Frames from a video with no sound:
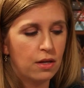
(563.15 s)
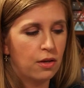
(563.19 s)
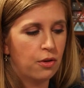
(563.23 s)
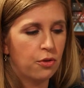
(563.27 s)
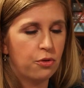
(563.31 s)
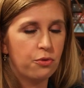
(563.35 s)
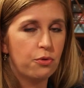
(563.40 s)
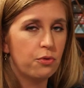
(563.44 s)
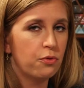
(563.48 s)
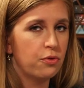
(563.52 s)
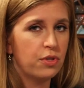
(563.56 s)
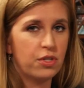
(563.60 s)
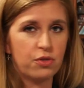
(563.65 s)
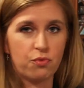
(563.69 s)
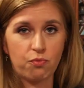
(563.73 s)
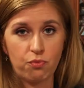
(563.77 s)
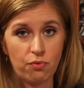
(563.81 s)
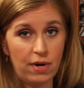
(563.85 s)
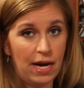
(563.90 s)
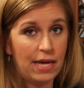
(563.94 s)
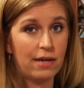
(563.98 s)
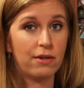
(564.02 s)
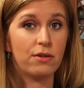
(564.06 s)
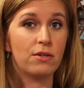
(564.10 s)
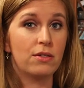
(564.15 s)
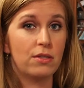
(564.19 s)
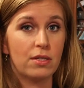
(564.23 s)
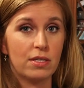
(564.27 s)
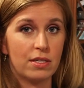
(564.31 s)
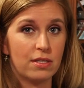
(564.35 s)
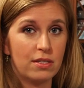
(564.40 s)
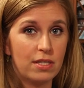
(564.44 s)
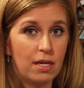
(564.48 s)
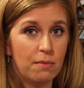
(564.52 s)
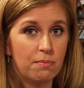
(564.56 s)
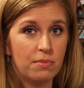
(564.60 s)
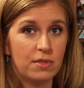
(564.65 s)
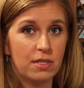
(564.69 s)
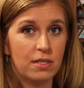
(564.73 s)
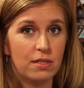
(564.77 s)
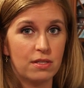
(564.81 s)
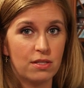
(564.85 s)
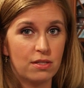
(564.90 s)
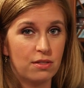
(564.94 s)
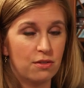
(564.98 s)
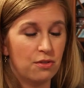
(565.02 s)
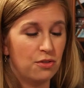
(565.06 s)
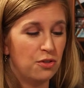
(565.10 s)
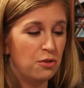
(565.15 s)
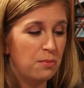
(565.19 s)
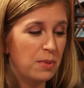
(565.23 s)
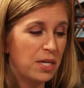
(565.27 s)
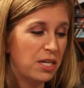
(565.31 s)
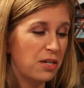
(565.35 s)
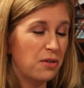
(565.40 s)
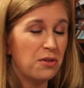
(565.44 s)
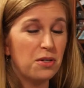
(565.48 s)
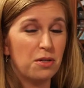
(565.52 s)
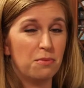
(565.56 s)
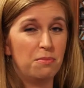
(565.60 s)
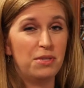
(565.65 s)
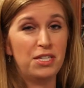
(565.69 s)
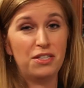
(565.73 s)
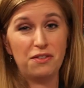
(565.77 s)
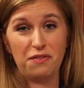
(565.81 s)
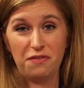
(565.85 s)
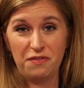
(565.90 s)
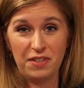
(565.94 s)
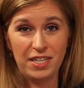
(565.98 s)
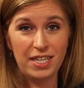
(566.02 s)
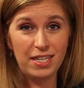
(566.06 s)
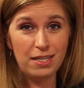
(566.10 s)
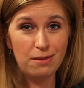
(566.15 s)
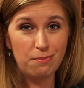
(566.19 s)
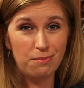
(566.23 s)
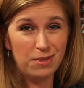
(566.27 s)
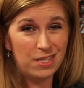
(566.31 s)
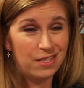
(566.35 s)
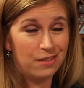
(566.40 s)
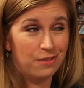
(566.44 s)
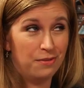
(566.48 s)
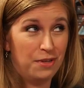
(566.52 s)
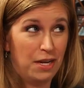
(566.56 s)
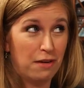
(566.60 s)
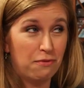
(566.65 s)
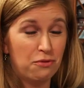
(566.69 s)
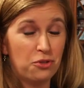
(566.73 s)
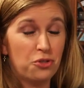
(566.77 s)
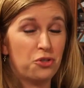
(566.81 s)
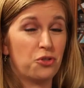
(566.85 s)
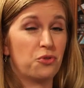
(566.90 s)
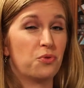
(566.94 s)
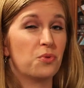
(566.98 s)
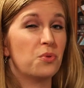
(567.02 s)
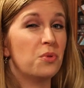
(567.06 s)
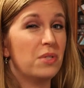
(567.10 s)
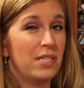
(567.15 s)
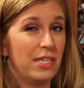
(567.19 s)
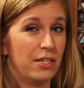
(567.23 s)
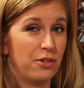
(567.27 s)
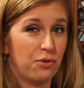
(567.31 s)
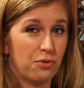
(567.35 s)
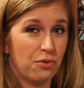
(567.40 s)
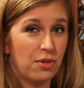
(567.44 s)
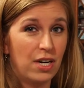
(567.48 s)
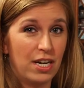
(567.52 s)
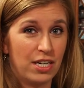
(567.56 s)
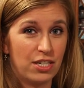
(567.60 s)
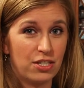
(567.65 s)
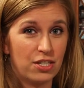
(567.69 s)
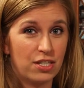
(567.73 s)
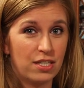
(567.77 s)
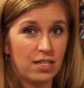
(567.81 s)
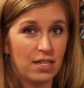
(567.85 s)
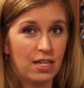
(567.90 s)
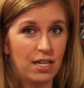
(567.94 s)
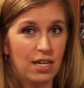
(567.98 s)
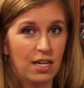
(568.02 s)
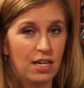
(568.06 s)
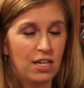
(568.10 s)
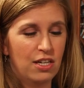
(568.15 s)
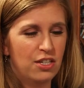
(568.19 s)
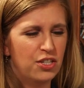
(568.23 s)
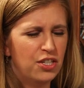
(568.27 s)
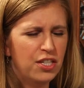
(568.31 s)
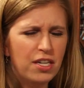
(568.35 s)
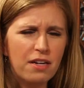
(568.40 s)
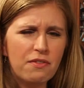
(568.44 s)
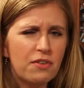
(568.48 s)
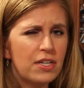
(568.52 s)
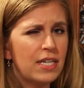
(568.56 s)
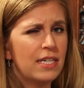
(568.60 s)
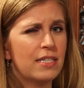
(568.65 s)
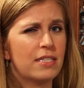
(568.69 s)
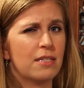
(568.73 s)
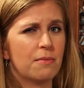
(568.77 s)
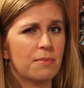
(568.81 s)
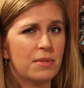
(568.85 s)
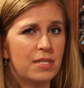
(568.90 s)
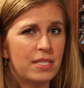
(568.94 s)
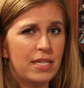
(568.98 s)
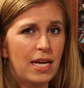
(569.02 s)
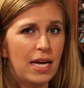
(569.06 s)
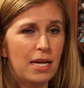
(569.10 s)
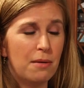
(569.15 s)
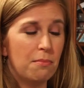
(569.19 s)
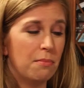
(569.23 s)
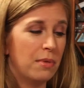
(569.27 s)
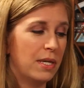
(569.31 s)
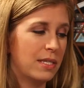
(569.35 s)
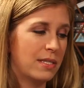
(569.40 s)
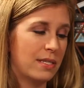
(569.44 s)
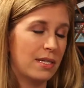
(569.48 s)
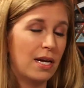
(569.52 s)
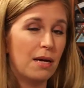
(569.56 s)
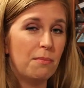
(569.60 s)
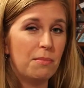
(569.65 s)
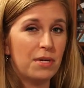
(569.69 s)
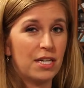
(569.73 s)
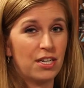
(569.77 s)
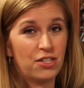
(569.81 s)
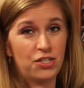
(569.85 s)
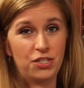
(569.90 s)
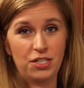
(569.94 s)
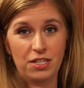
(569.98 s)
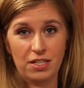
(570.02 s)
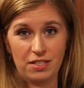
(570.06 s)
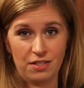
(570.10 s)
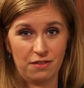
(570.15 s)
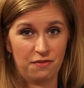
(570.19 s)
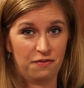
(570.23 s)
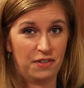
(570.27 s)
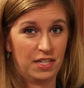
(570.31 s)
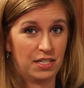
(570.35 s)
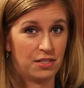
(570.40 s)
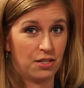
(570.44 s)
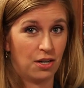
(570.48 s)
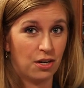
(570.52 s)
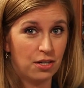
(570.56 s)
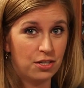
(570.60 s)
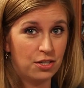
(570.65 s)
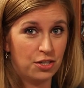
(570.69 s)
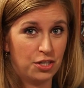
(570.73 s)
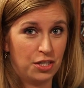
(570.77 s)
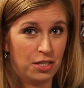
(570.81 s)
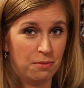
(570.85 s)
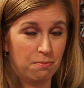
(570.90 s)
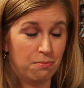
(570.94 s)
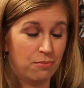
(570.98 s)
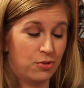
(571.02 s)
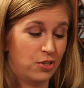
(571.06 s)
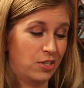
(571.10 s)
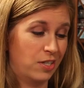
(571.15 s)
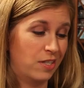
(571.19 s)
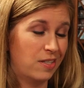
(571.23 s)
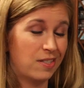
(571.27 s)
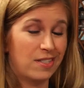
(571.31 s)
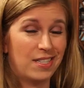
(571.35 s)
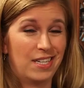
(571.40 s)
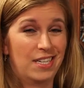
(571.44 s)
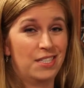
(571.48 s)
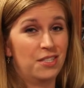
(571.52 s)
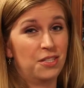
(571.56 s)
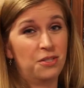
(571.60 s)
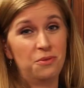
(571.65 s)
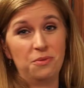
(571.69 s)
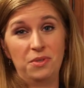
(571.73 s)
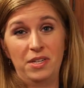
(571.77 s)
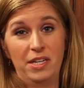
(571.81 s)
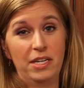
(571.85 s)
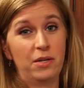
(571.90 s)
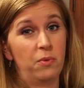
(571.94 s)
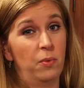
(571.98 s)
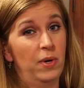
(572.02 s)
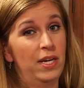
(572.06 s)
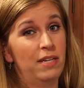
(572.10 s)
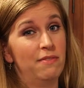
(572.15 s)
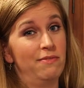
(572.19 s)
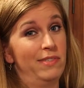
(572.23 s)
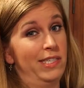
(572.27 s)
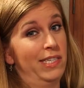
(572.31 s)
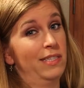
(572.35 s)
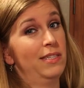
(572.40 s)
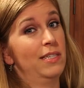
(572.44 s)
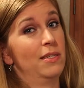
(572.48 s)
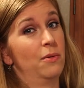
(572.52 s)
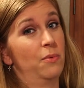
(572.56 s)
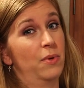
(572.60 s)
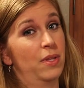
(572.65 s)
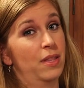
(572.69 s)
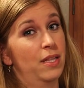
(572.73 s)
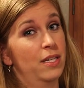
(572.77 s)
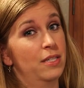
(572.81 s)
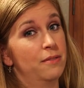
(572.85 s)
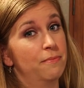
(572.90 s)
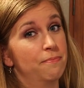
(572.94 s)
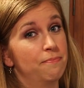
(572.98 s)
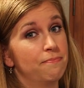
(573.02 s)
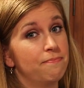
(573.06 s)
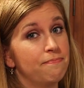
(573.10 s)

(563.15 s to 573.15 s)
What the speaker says: Through this radical acceptance, Yumeko can be defeated, but never truly crushed. She never gets upset, but it's not because she doesn't face hardship, she just has a unique way of dealing with it.